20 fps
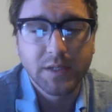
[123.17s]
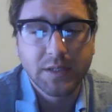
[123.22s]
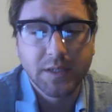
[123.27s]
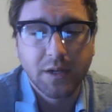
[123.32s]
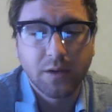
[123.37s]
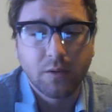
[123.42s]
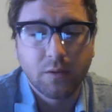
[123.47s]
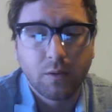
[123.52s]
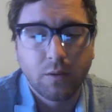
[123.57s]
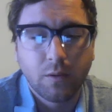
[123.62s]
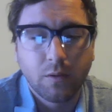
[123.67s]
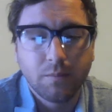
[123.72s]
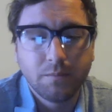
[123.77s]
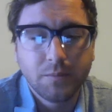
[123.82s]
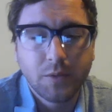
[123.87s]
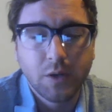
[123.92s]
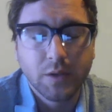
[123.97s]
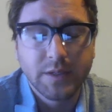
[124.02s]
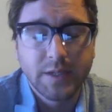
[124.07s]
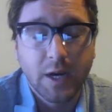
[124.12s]

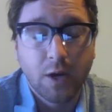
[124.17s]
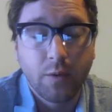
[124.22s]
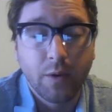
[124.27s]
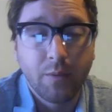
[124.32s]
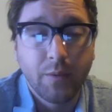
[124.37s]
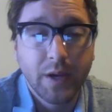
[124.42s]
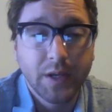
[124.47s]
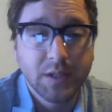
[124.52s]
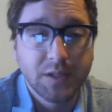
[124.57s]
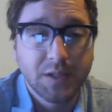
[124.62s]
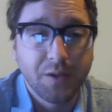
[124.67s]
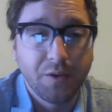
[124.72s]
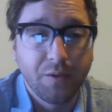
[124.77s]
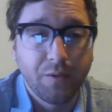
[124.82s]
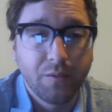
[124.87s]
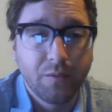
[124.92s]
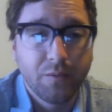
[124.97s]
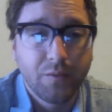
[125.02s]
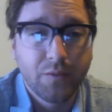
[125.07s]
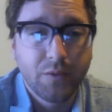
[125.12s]
single hotel we went
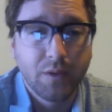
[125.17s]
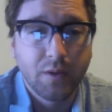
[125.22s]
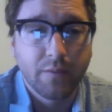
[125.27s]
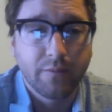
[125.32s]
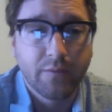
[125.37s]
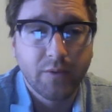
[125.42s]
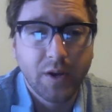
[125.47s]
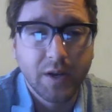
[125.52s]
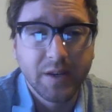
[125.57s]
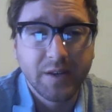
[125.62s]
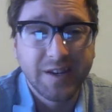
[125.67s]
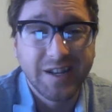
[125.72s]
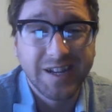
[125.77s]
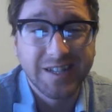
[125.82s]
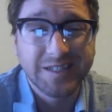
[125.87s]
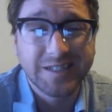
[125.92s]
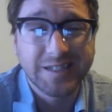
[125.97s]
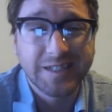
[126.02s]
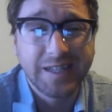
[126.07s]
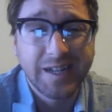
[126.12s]
to, the front
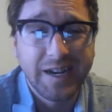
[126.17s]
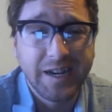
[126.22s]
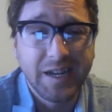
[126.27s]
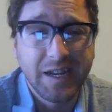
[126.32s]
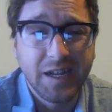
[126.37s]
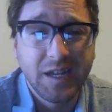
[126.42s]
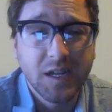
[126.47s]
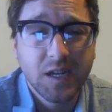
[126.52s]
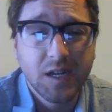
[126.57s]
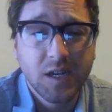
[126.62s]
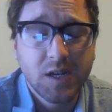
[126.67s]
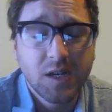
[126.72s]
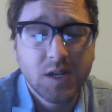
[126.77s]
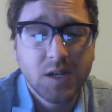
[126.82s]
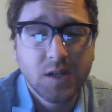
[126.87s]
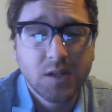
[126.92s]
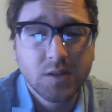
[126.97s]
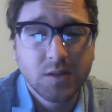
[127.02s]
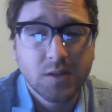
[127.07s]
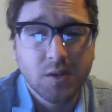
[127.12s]
desk lady
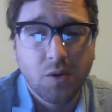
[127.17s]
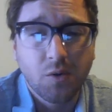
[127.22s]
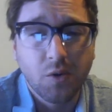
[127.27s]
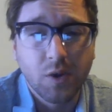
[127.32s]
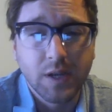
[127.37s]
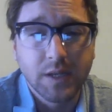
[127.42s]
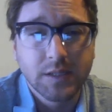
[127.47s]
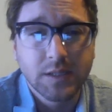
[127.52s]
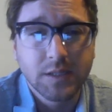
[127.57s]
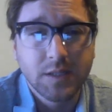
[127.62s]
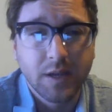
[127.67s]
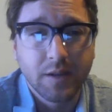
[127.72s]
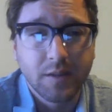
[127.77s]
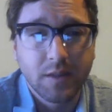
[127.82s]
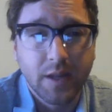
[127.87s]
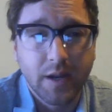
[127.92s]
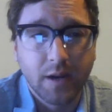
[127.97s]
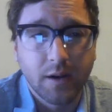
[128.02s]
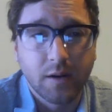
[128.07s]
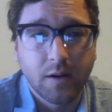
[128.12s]
told us
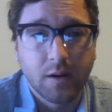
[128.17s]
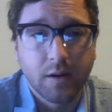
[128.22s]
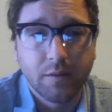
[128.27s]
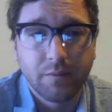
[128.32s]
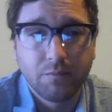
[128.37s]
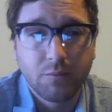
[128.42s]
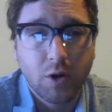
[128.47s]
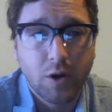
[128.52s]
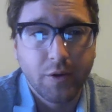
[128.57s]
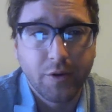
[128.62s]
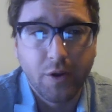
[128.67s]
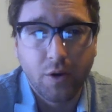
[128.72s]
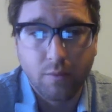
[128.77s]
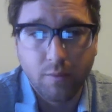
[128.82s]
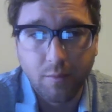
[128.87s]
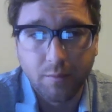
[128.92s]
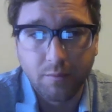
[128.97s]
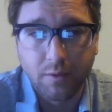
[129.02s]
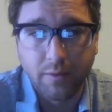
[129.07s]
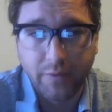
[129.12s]
that there are no
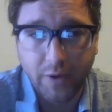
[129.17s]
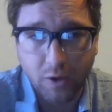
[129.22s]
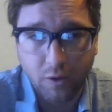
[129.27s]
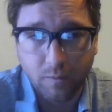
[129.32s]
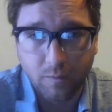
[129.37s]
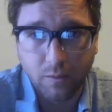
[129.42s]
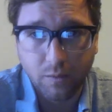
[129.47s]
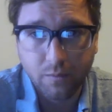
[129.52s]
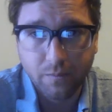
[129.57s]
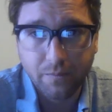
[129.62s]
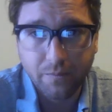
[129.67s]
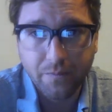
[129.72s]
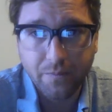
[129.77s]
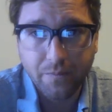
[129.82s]
rooms available.